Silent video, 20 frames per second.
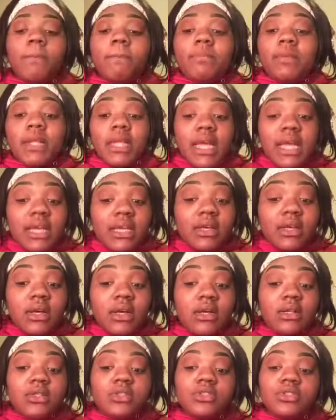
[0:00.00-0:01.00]
Black
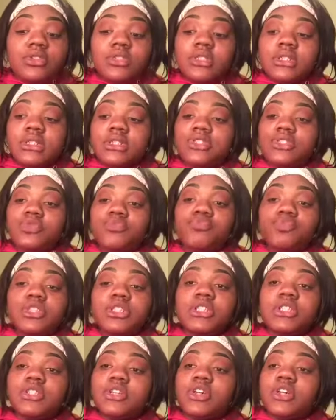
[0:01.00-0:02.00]
colors,
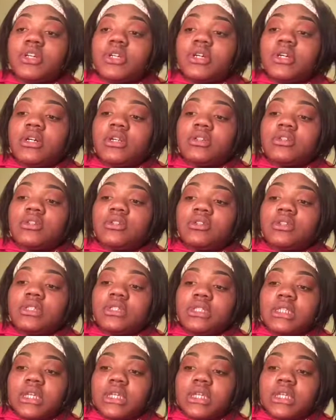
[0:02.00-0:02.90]
really dark colors,